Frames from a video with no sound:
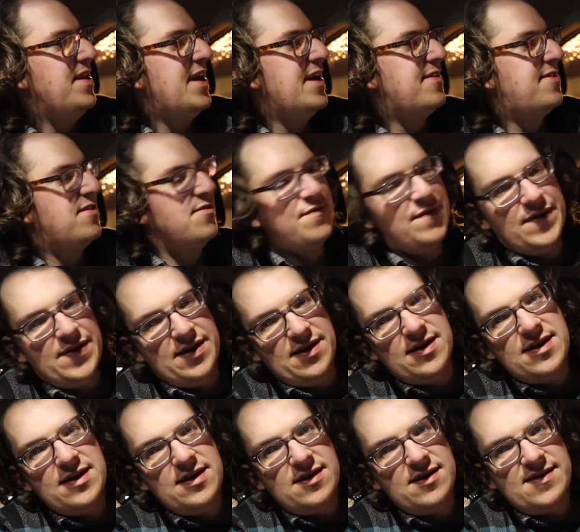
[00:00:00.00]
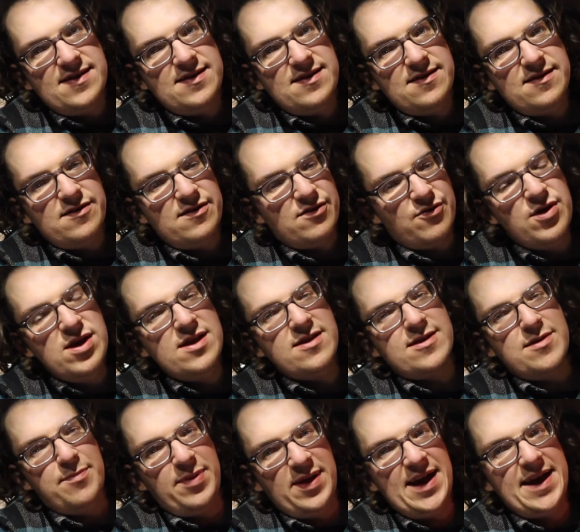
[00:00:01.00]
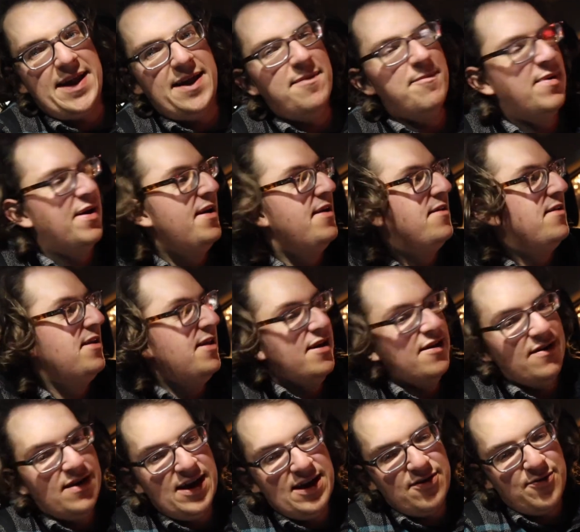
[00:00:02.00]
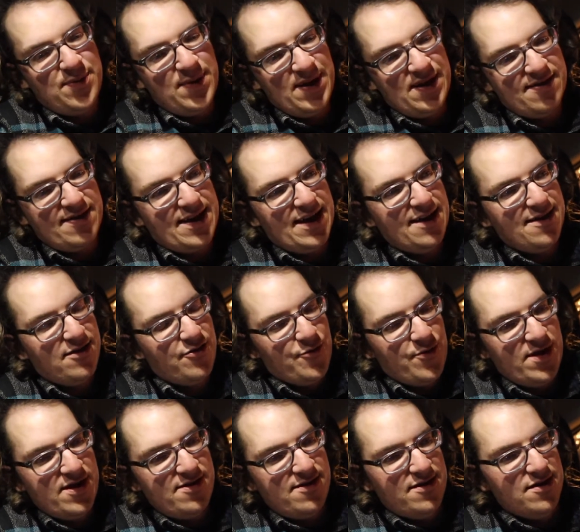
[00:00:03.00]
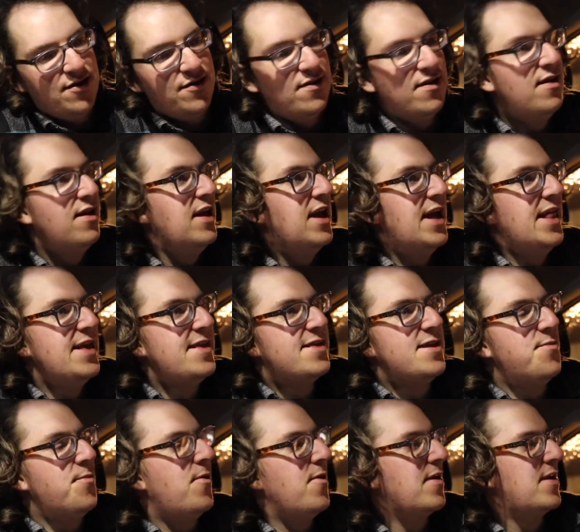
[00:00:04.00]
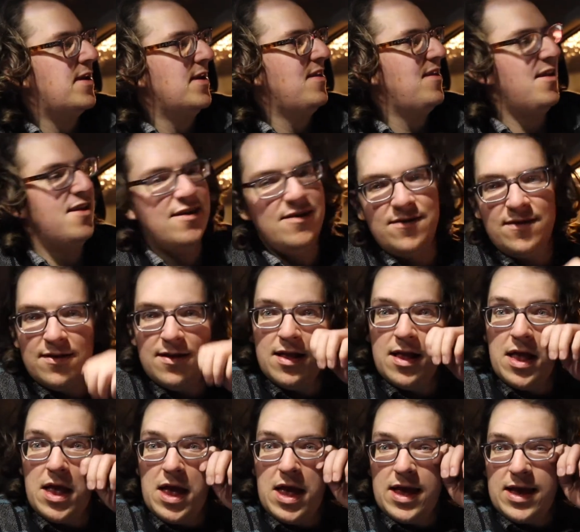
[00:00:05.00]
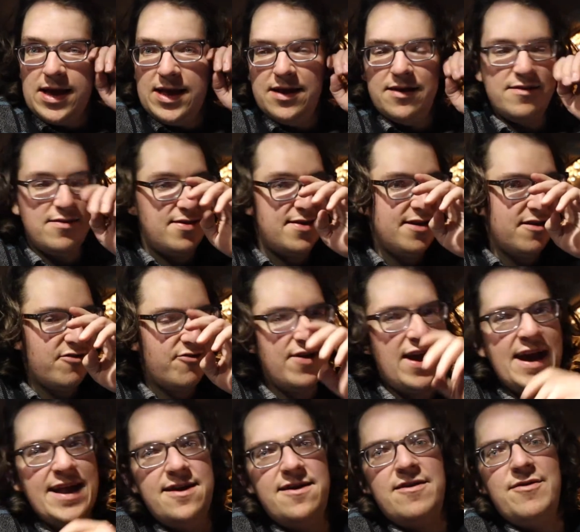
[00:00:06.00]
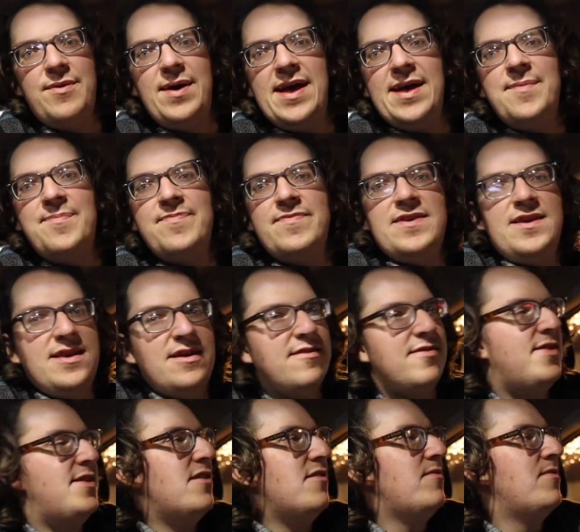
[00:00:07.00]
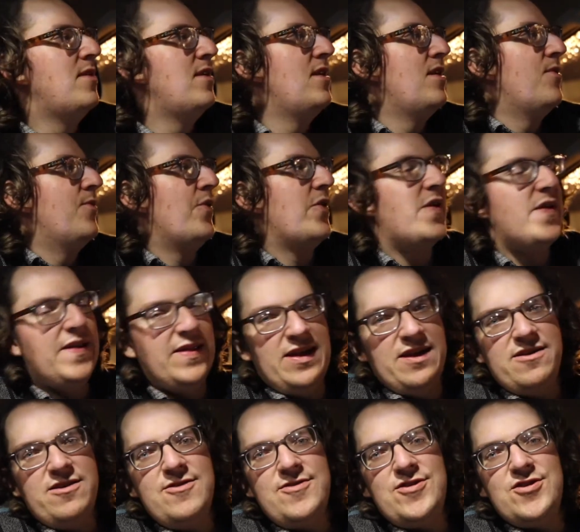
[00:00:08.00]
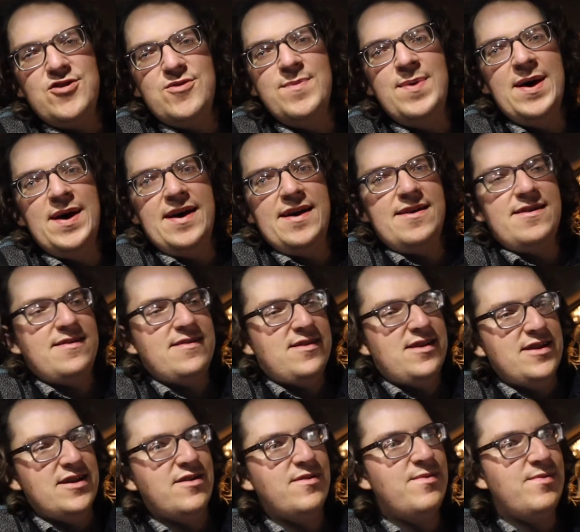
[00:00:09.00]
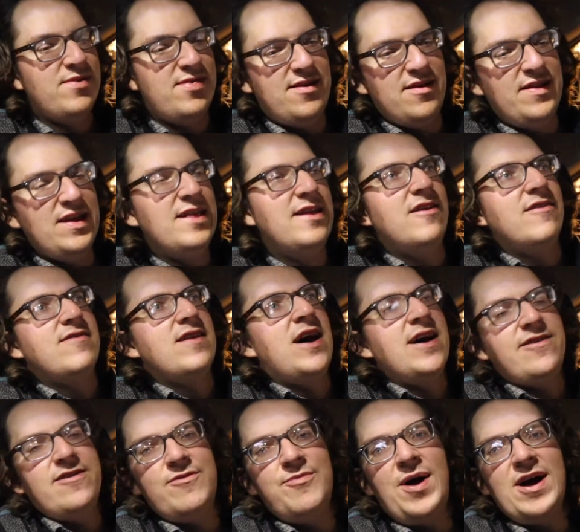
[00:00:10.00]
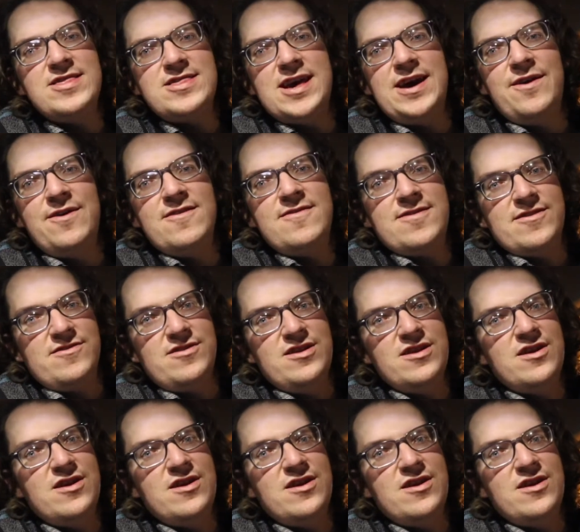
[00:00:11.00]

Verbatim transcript: nice if uh, quit his complaining, but you know, is what is, guys, is what is, you know. At least I'm working, you know. You know, still grinding away, you know, still working on the YouTube, uh, you know, we still need those 100 watch hours, so you